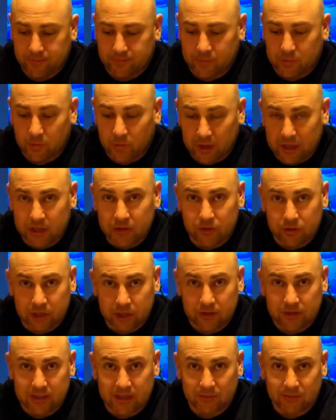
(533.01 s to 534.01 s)
way you would
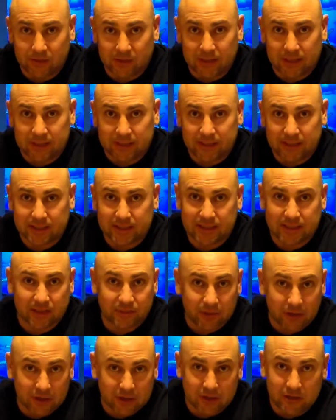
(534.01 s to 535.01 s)
use something like this, like the
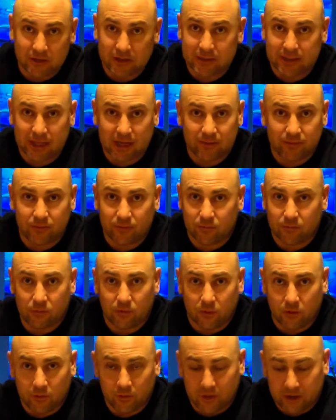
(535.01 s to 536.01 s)
Barricudda type
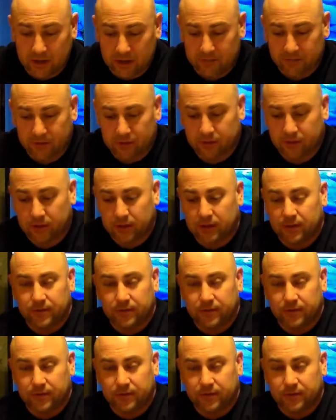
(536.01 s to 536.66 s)
or whatever,